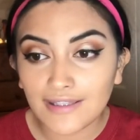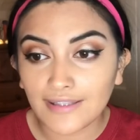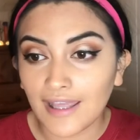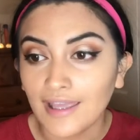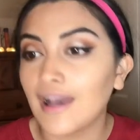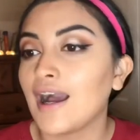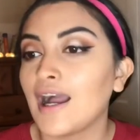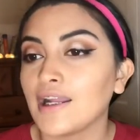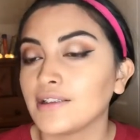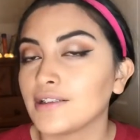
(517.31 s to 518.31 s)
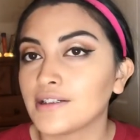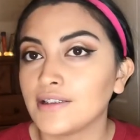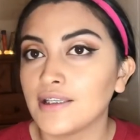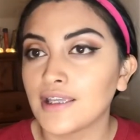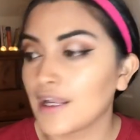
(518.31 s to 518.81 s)
Like, I
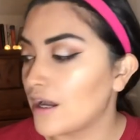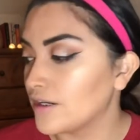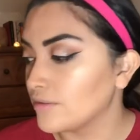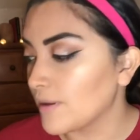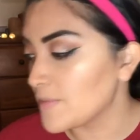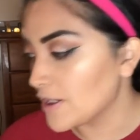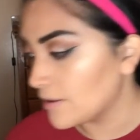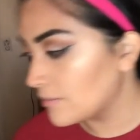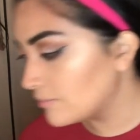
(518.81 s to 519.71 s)
literally cannot do my makeup.